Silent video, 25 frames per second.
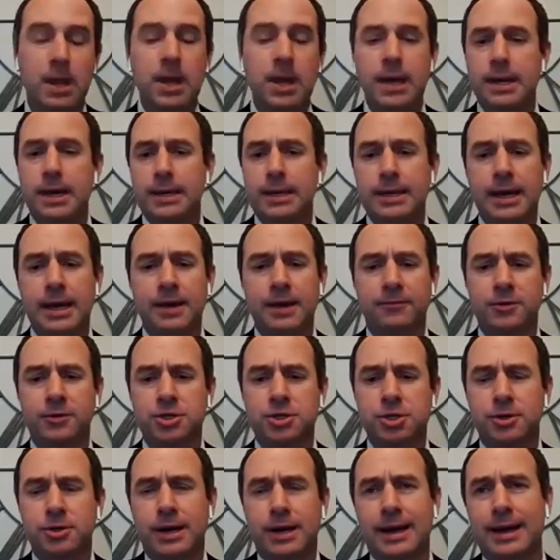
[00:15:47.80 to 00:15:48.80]
Yeah, for
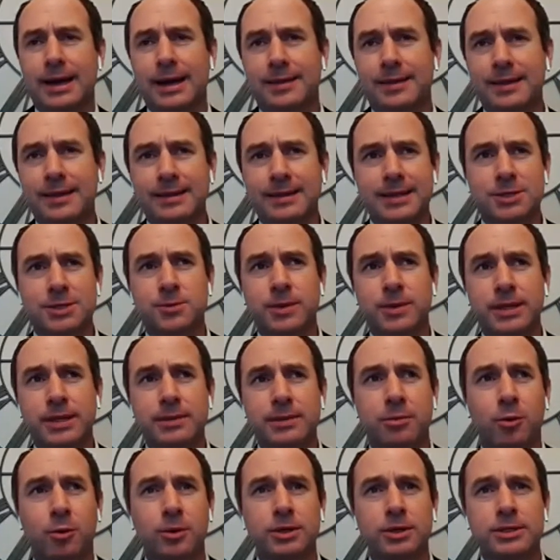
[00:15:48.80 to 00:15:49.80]
sure. I think that's really
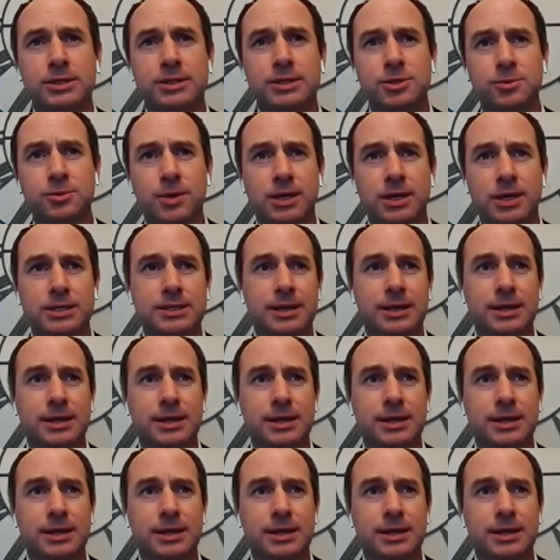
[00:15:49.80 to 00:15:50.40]
important to us.